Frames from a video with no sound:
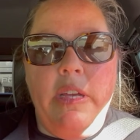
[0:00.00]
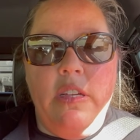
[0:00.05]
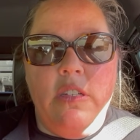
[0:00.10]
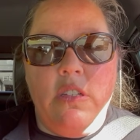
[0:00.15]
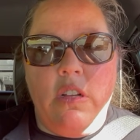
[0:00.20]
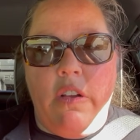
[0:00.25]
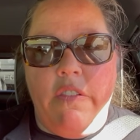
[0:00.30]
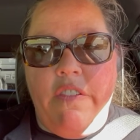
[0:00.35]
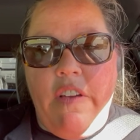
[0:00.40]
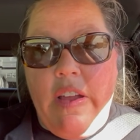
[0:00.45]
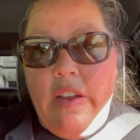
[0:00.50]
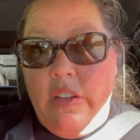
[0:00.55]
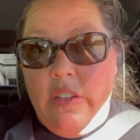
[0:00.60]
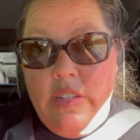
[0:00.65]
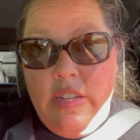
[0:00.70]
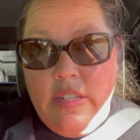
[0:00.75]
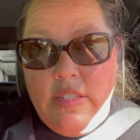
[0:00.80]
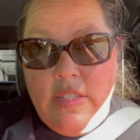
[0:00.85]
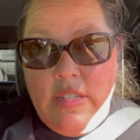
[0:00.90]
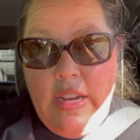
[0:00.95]
is our final
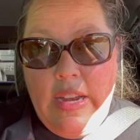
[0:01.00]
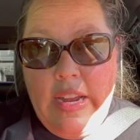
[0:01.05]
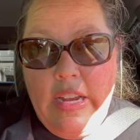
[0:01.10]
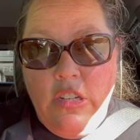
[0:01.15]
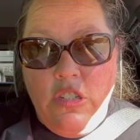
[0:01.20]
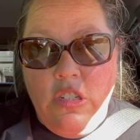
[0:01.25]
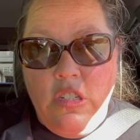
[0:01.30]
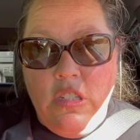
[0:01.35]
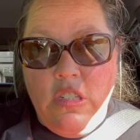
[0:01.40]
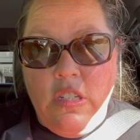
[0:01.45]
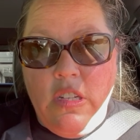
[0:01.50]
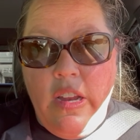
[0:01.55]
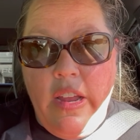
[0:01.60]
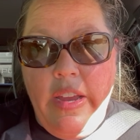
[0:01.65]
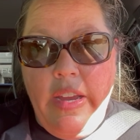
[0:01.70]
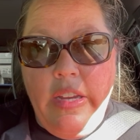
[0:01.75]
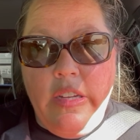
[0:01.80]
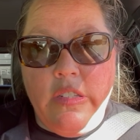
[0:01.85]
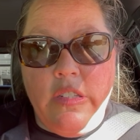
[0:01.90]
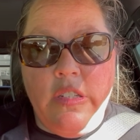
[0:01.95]
destination
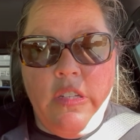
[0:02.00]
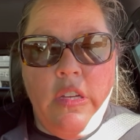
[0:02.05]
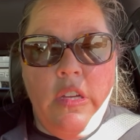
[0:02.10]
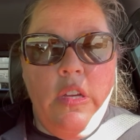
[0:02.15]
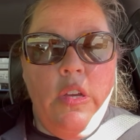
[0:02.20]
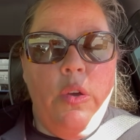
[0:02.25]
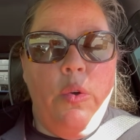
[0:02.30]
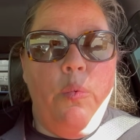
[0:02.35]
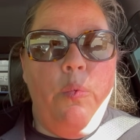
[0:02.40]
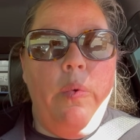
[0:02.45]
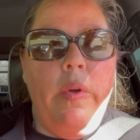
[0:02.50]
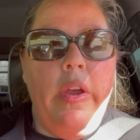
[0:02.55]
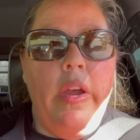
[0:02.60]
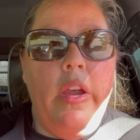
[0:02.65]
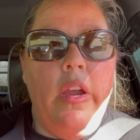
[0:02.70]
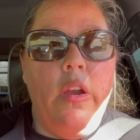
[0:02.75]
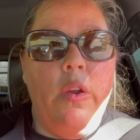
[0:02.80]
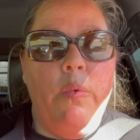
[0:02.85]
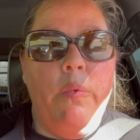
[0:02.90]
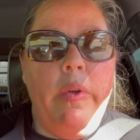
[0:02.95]
tonight,
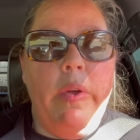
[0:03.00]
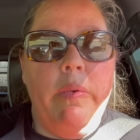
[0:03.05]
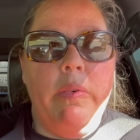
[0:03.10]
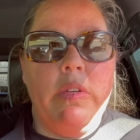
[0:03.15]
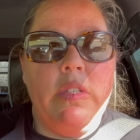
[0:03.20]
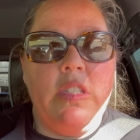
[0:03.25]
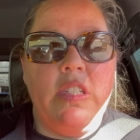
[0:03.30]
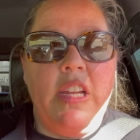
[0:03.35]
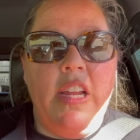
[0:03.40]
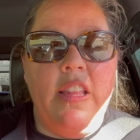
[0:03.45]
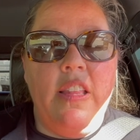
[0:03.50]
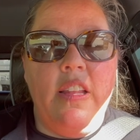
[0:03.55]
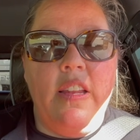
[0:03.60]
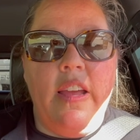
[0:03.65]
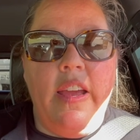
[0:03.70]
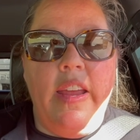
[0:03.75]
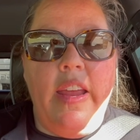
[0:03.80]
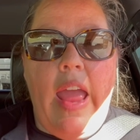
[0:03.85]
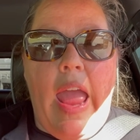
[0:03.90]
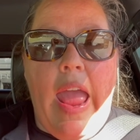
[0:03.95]
where we will stay the
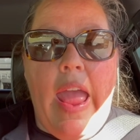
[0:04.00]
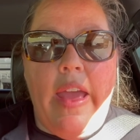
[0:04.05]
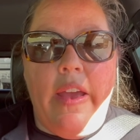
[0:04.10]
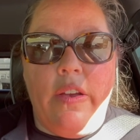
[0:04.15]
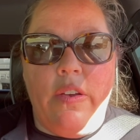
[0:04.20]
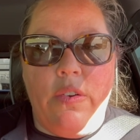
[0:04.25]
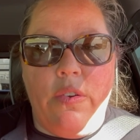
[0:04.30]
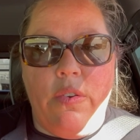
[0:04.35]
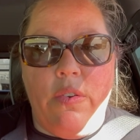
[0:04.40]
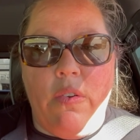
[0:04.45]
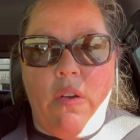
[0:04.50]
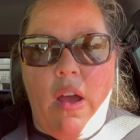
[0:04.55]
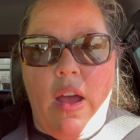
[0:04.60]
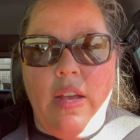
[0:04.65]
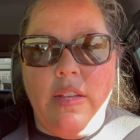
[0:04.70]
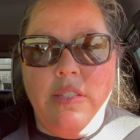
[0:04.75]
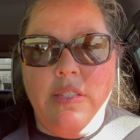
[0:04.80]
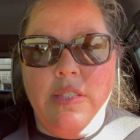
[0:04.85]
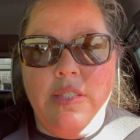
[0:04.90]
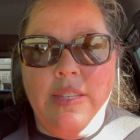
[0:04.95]
night and
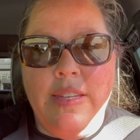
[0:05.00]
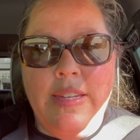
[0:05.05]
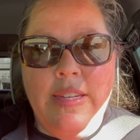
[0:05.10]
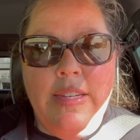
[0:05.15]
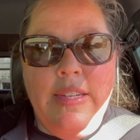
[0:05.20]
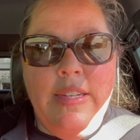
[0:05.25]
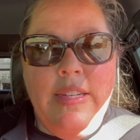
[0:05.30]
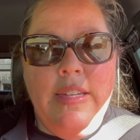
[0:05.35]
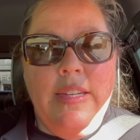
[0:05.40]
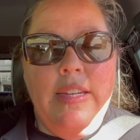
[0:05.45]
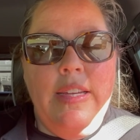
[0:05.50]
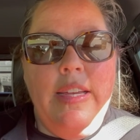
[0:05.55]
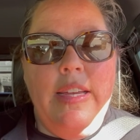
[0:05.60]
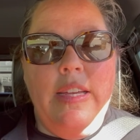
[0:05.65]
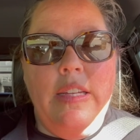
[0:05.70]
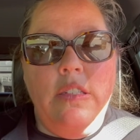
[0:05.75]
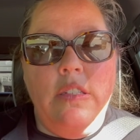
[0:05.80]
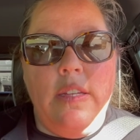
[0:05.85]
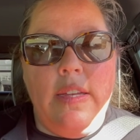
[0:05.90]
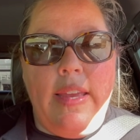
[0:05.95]
cross
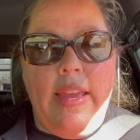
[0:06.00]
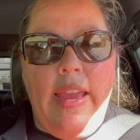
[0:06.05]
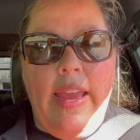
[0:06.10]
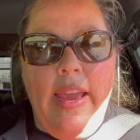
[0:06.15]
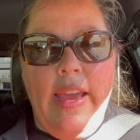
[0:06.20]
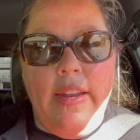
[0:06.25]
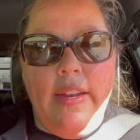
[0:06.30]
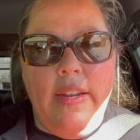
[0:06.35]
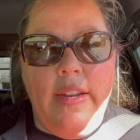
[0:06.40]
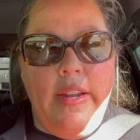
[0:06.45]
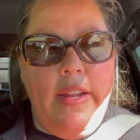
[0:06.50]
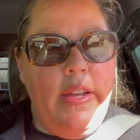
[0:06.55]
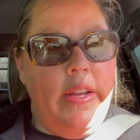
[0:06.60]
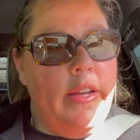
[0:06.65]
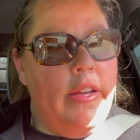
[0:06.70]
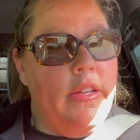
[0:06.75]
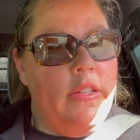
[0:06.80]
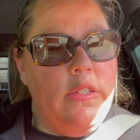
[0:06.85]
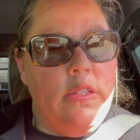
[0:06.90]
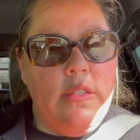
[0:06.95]
into Canada
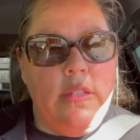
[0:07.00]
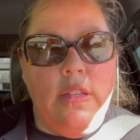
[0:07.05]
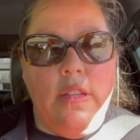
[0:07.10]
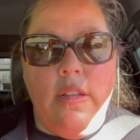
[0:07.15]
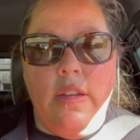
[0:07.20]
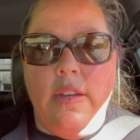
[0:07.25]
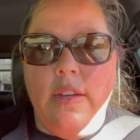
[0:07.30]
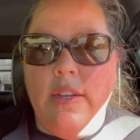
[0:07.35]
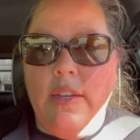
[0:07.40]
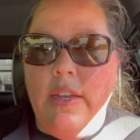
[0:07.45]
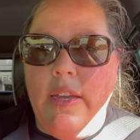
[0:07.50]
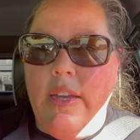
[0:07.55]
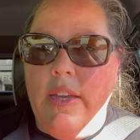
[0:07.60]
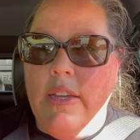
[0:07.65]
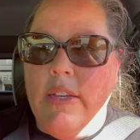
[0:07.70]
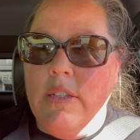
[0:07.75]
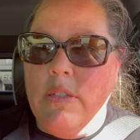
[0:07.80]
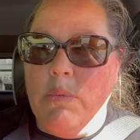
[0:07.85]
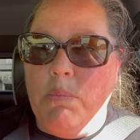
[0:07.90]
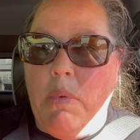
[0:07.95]
as long
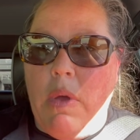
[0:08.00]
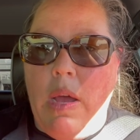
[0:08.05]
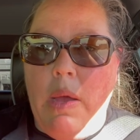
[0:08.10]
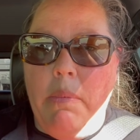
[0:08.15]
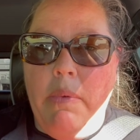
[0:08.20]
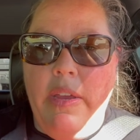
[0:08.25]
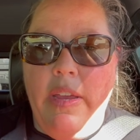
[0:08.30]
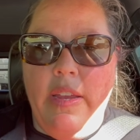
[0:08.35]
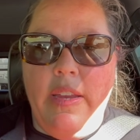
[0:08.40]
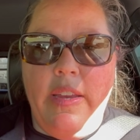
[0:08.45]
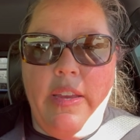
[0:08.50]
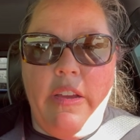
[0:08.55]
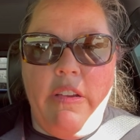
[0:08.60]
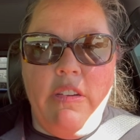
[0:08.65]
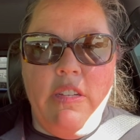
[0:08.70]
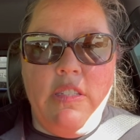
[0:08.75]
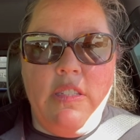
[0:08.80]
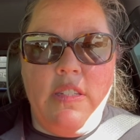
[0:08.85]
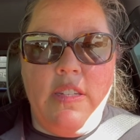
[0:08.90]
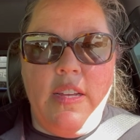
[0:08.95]
as Bobby and
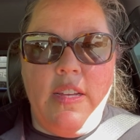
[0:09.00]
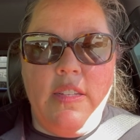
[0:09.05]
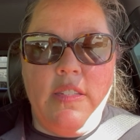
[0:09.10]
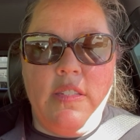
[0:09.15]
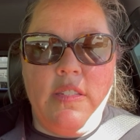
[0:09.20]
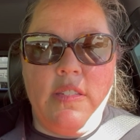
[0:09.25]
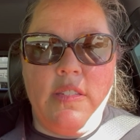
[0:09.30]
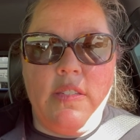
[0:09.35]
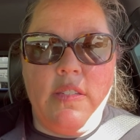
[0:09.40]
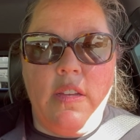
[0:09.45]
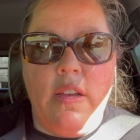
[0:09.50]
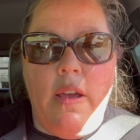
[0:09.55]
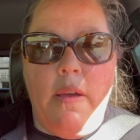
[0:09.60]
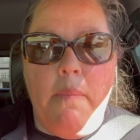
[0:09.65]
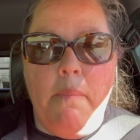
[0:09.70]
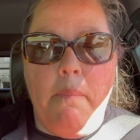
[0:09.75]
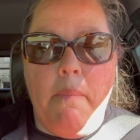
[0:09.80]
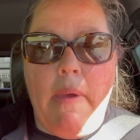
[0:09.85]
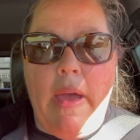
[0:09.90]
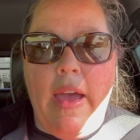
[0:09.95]
Gary's tests
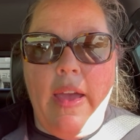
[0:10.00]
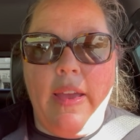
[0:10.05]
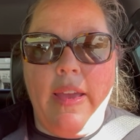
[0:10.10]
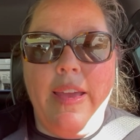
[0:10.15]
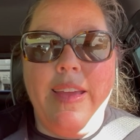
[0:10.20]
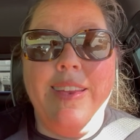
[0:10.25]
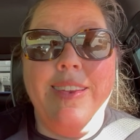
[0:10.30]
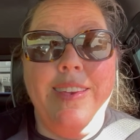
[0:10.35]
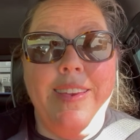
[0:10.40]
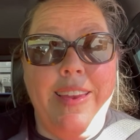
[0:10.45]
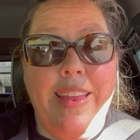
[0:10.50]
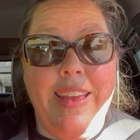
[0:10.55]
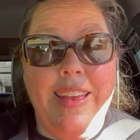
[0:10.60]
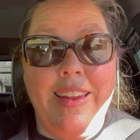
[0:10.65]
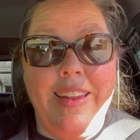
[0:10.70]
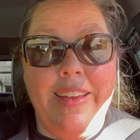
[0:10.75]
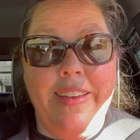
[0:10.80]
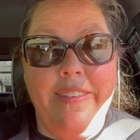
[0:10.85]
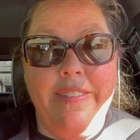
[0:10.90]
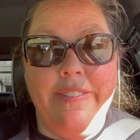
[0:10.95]
come back
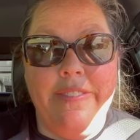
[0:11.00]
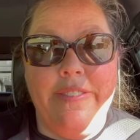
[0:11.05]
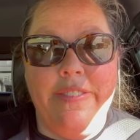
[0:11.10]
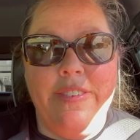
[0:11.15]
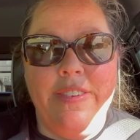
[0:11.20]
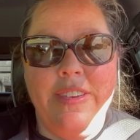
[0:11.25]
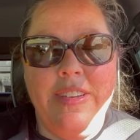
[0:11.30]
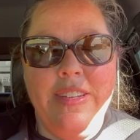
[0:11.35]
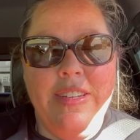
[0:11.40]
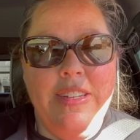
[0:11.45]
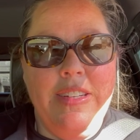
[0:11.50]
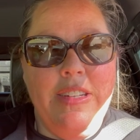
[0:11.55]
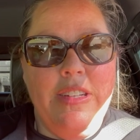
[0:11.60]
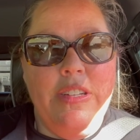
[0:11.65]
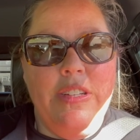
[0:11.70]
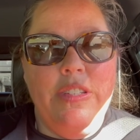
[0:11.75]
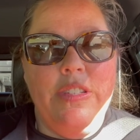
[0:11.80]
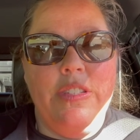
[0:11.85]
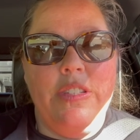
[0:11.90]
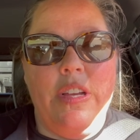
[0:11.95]
negative.
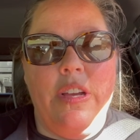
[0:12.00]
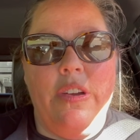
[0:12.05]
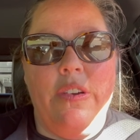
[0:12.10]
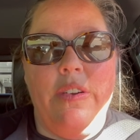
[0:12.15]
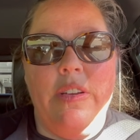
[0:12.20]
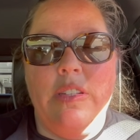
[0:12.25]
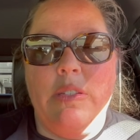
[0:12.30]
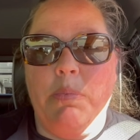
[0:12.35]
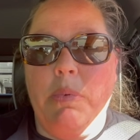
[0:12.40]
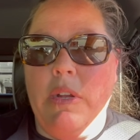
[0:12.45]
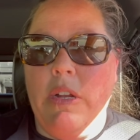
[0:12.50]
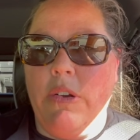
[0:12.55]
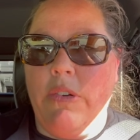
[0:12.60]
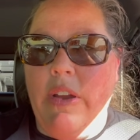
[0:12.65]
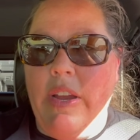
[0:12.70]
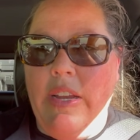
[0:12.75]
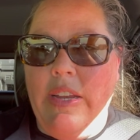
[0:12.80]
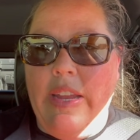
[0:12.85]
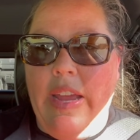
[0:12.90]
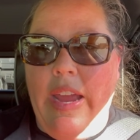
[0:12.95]
So it's been a
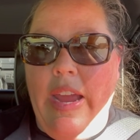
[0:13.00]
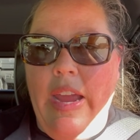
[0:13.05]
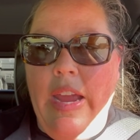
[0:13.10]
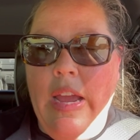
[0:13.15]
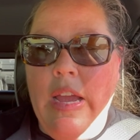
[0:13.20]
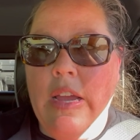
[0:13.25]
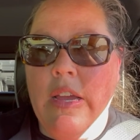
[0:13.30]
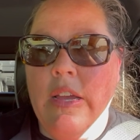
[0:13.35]
great day.